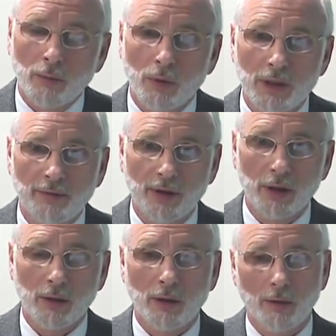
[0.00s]

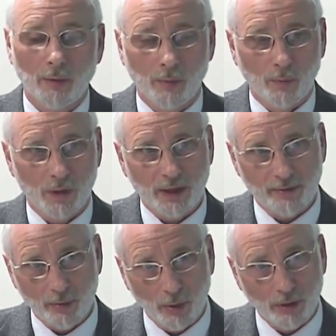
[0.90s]
whatever
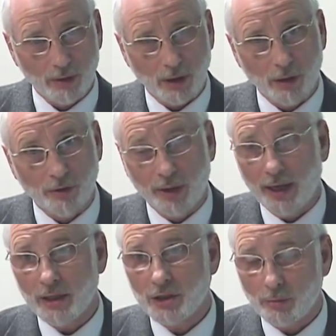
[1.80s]
one
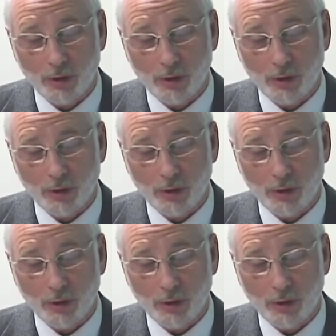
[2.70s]
creates,